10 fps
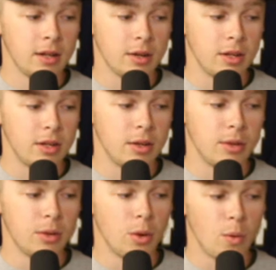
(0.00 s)
you know,
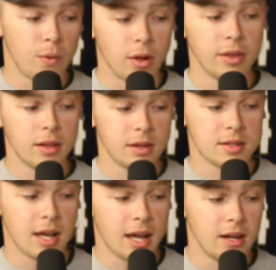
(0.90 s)
over on the other
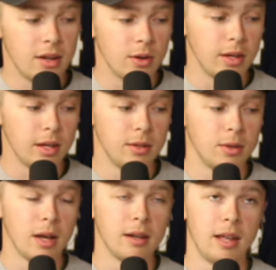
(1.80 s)
side, you know,
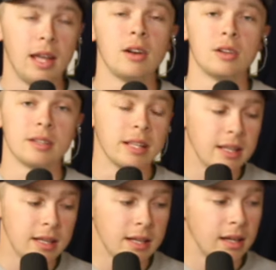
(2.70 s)
you got Anders
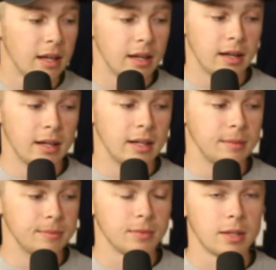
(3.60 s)
Lee,
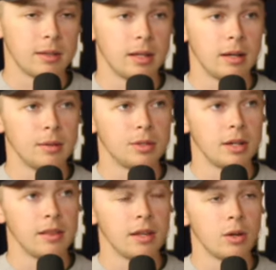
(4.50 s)
trying
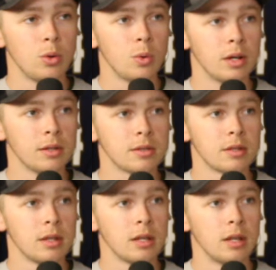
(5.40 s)
to think of who
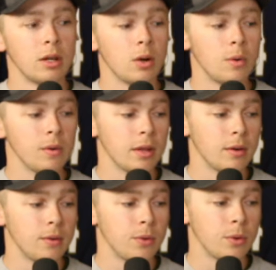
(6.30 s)
else over
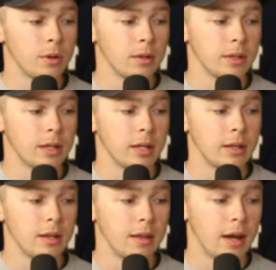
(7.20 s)
there for
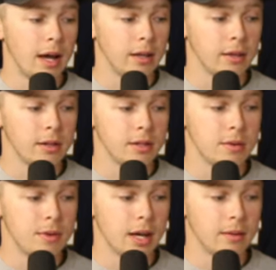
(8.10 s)
the
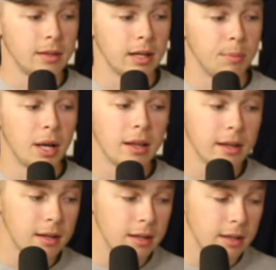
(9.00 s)
Islanders. You've got
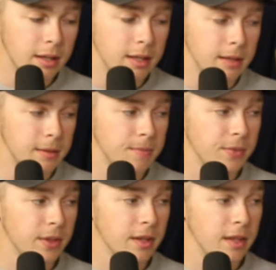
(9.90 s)
Pellick.
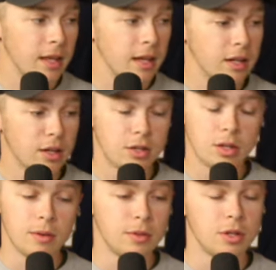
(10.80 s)
I
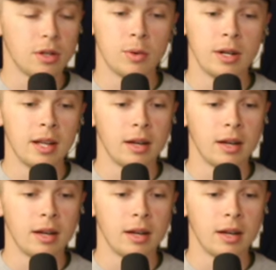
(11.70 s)
should have written